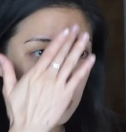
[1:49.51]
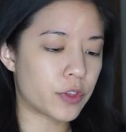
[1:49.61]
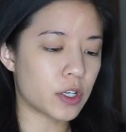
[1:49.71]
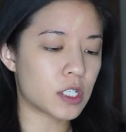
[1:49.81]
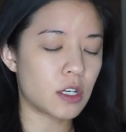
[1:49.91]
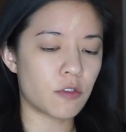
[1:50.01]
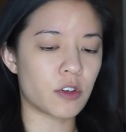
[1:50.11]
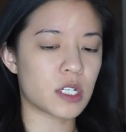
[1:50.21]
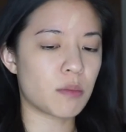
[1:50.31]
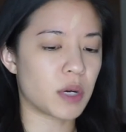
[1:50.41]
13 or
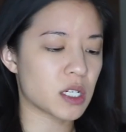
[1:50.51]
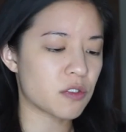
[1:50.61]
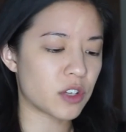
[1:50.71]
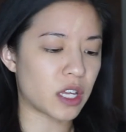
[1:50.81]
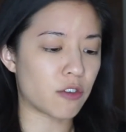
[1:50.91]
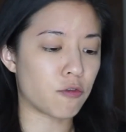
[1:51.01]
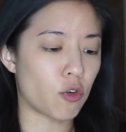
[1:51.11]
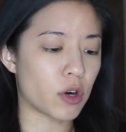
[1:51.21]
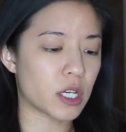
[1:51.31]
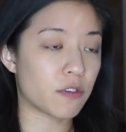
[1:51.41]
14 bucks for like
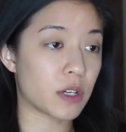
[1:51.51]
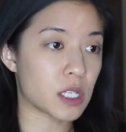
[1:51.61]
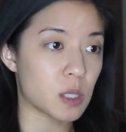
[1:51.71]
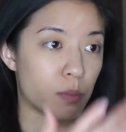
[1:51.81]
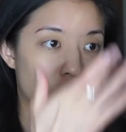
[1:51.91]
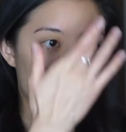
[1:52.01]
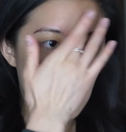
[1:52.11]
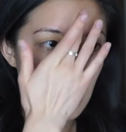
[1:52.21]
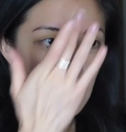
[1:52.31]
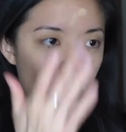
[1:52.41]
four different
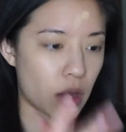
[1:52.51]
sponges.